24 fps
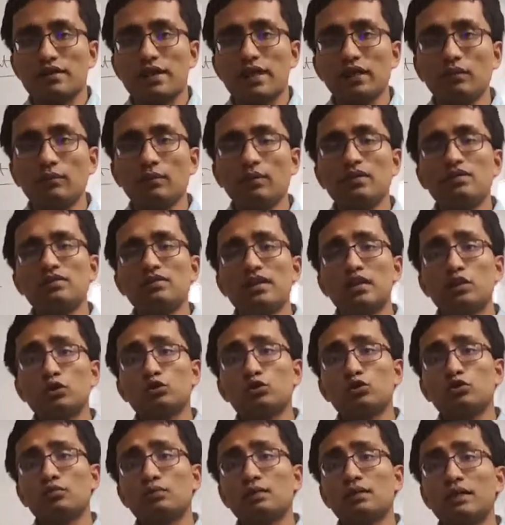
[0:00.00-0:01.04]
That means there
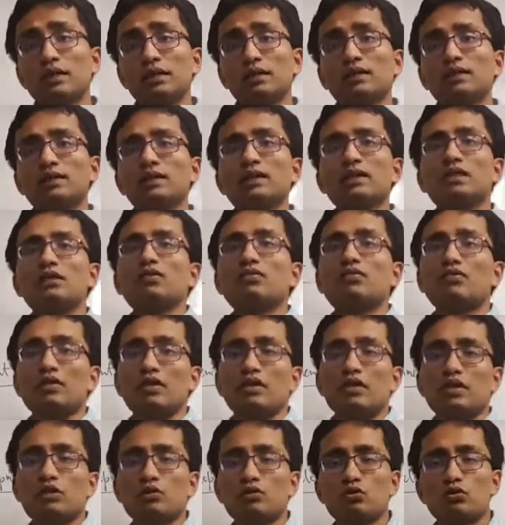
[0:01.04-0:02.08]
should be a clear
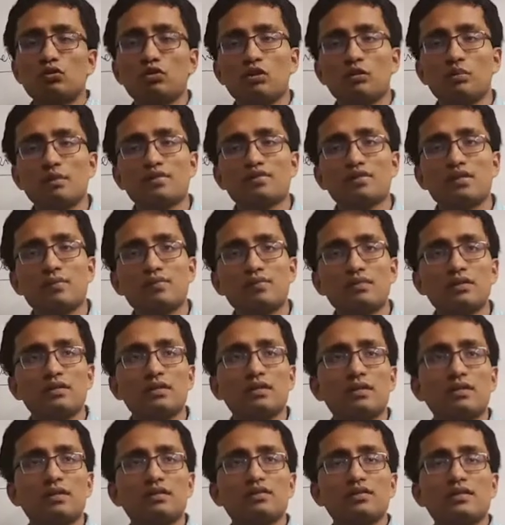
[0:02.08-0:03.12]
trend. It should not be something
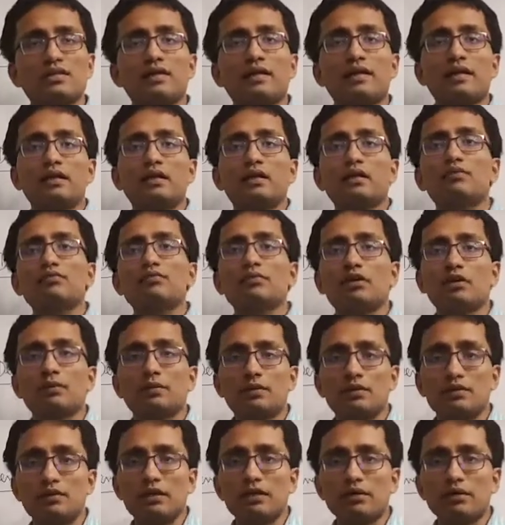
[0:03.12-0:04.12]
that it's a random phenomenon.